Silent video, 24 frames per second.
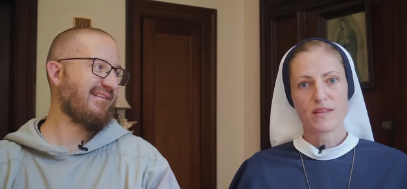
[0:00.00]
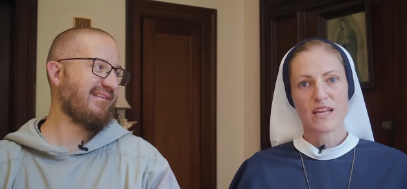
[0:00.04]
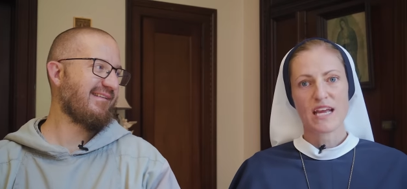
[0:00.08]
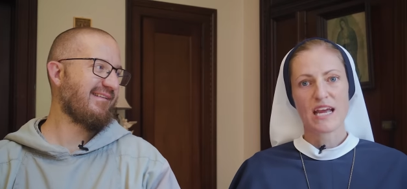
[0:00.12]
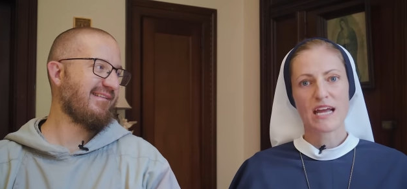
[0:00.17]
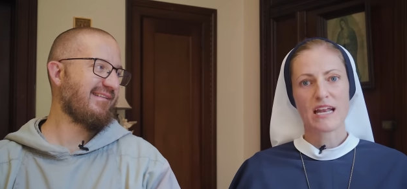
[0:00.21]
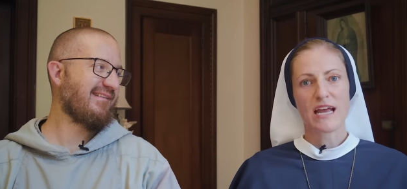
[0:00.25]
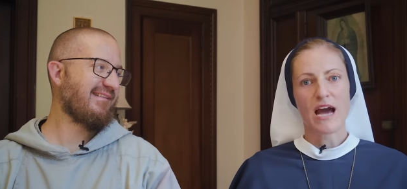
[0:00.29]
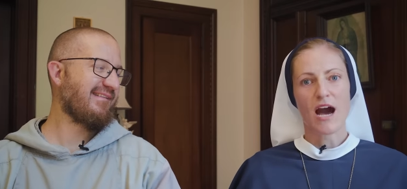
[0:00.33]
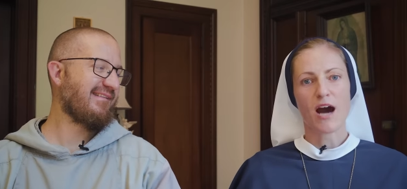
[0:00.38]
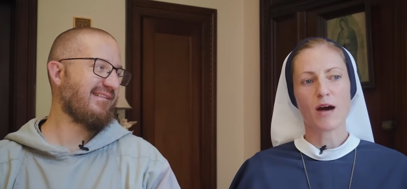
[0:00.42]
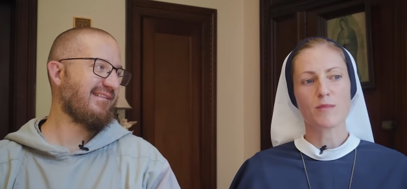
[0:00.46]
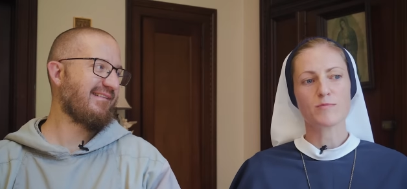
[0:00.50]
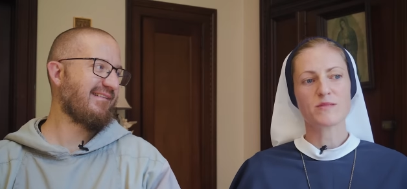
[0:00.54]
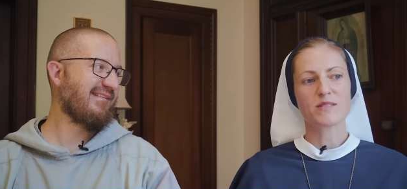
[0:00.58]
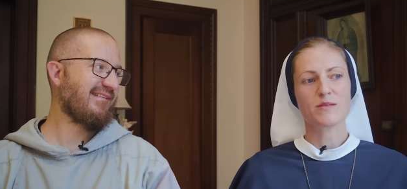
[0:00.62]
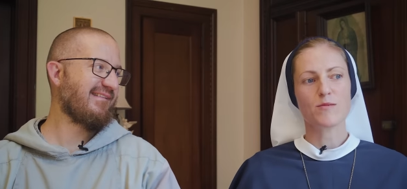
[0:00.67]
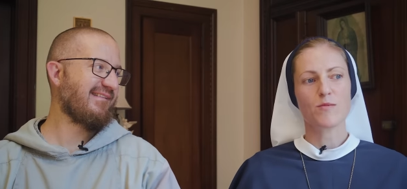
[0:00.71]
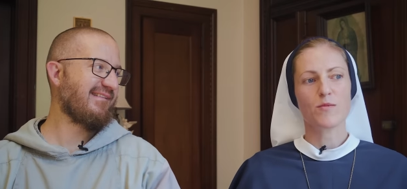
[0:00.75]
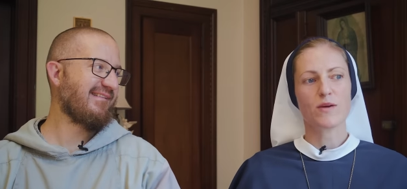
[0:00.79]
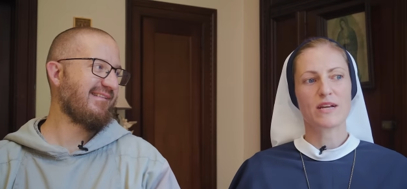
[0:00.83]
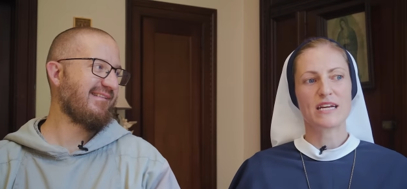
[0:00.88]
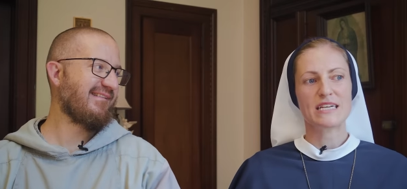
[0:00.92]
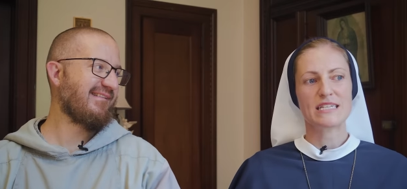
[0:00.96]
Speaker 1: it helps me
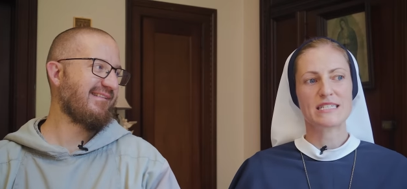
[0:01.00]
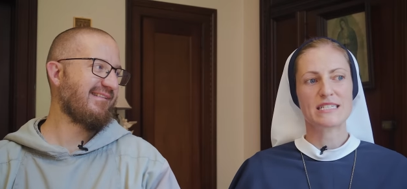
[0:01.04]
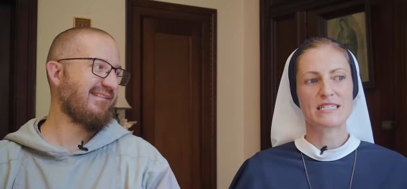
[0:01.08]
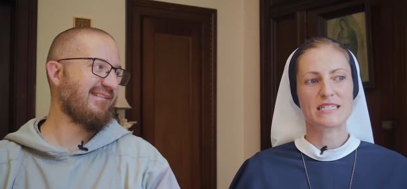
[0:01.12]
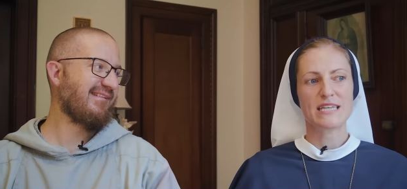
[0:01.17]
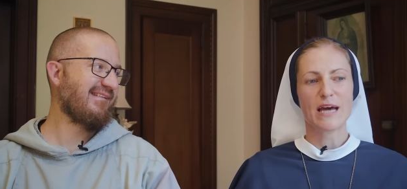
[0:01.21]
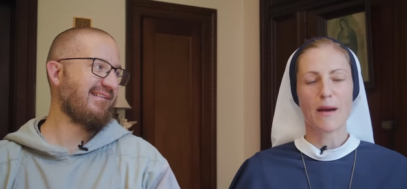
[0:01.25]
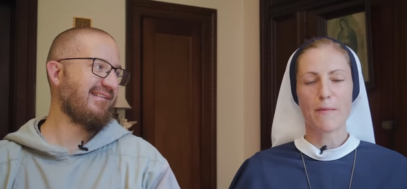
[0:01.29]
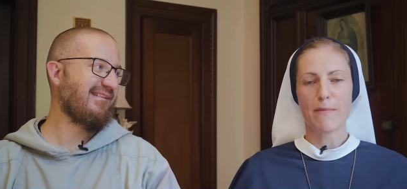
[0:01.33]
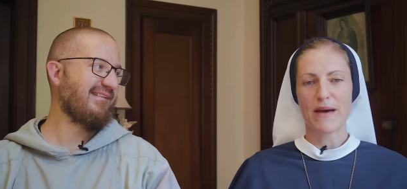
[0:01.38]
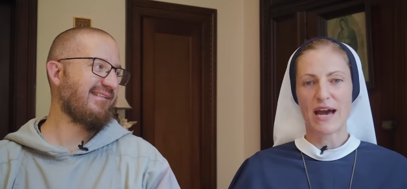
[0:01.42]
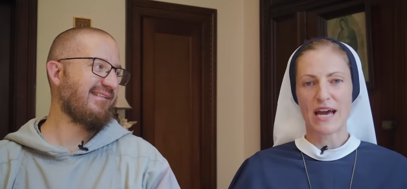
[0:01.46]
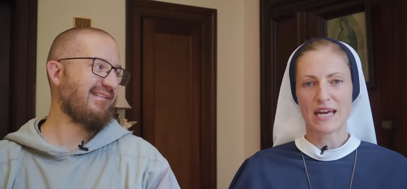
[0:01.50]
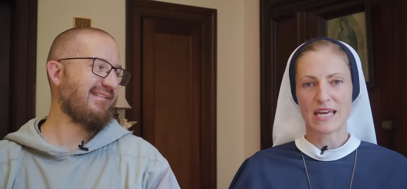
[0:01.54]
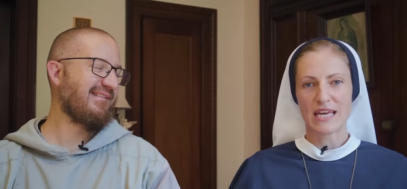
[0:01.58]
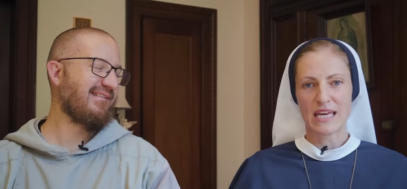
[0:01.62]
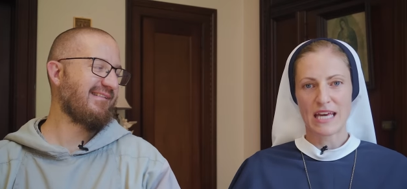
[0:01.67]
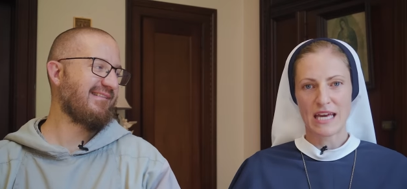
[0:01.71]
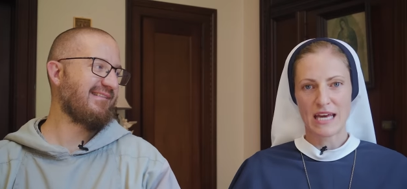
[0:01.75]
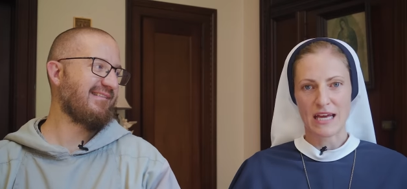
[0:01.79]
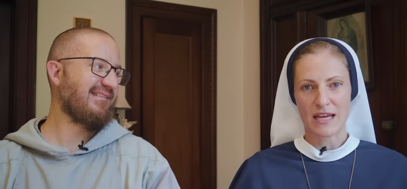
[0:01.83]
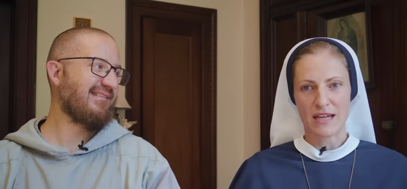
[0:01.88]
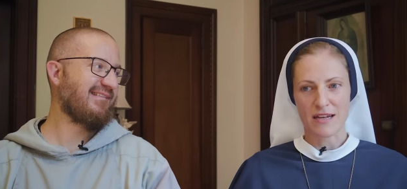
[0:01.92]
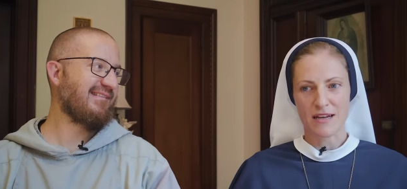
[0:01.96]
when I step back
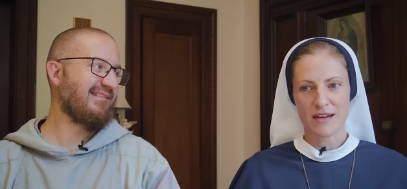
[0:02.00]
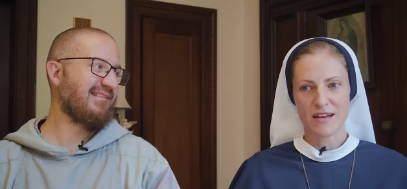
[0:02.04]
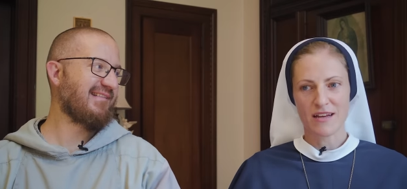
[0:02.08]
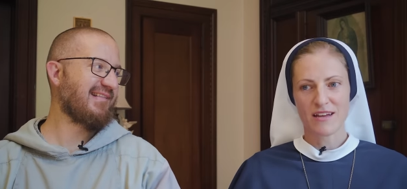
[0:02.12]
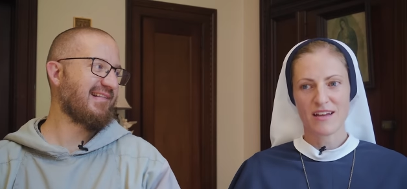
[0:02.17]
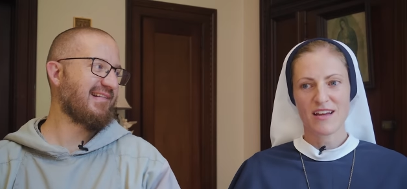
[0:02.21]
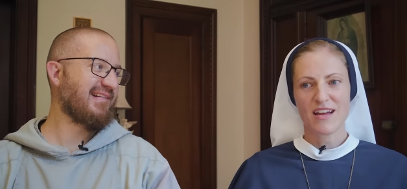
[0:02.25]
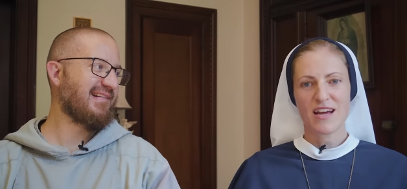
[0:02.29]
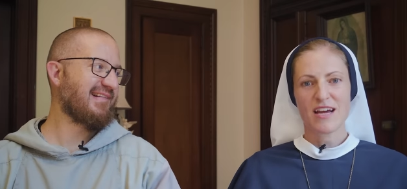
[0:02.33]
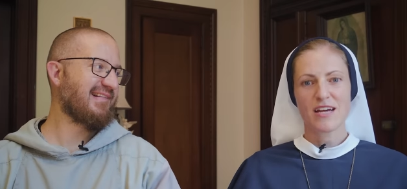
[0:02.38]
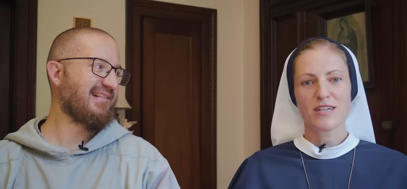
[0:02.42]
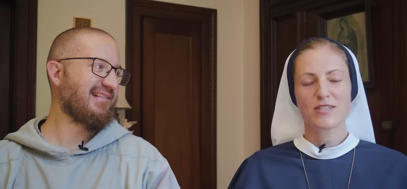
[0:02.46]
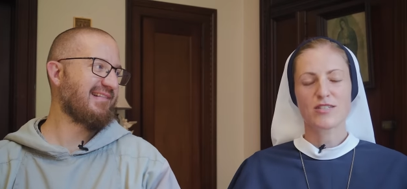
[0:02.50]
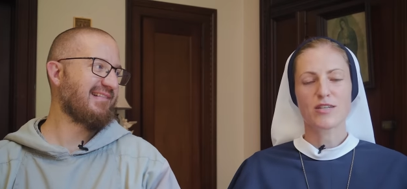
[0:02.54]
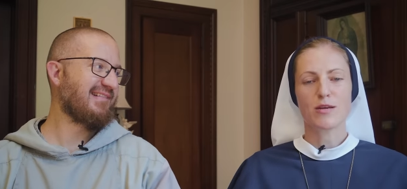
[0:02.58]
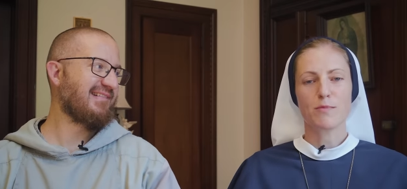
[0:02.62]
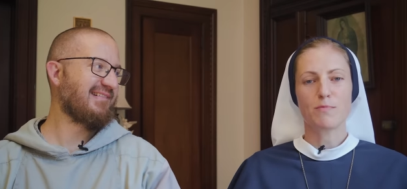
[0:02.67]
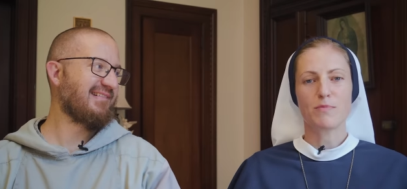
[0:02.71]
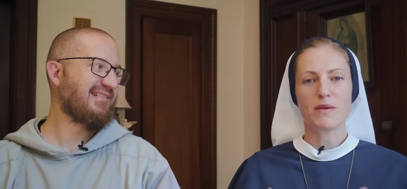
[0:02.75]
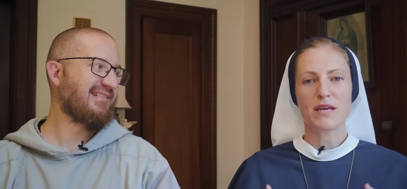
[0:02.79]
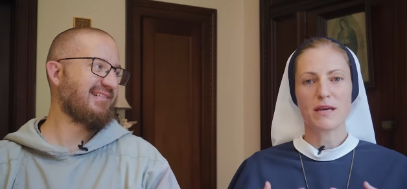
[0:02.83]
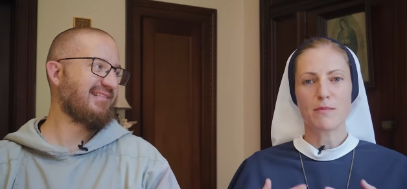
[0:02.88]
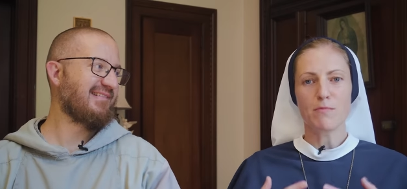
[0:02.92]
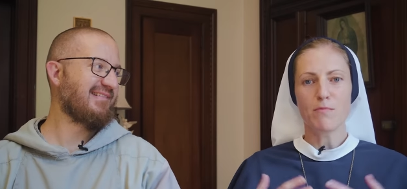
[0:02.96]
in to
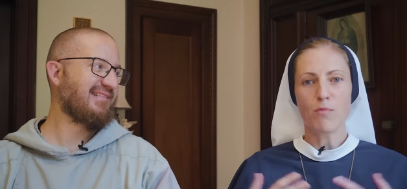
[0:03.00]
be